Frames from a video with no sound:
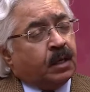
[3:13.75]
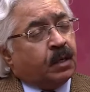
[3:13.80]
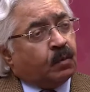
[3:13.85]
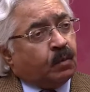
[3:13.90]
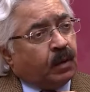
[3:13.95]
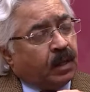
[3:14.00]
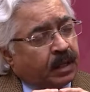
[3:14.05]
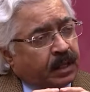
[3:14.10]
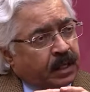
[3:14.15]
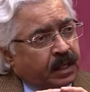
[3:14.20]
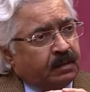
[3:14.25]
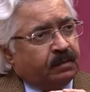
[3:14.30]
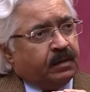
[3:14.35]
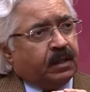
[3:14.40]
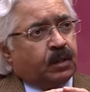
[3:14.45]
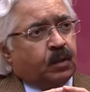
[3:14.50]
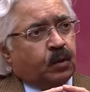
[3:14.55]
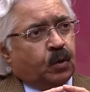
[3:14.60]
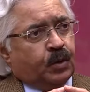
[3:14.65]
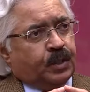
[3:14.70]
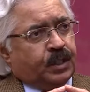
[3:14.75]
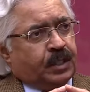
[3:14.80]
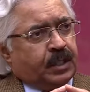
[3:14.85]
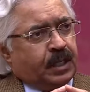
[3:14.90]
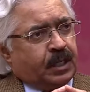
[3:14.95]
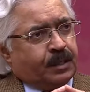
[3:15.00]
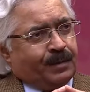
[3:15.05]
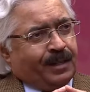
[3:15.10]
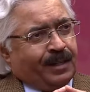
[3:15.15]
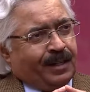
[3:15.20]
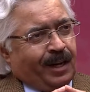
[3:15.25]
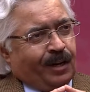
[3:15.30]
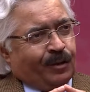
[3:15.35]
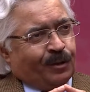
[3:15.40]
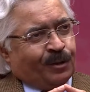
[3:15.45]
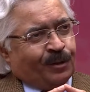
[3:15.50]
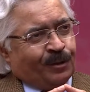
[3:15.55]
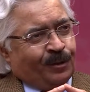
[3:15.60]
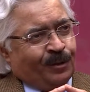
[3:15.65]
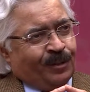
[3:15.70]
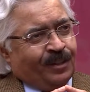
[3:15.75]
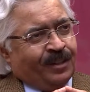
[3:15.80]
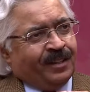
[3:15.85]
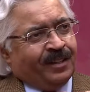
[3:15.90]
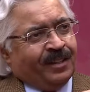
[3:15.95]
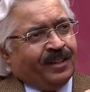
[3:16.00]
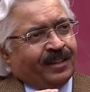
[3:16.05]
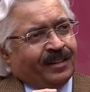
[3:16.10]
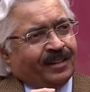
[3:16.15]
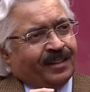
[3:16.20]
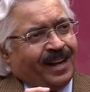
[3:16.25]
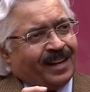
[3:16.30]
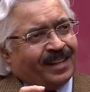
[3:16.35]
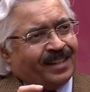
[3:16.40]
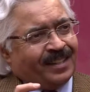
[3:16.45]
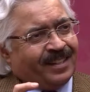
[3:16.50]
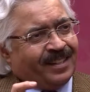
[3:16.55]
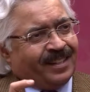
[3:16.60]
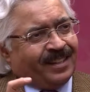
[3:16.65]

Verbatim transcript: Well, even those it has been now shown that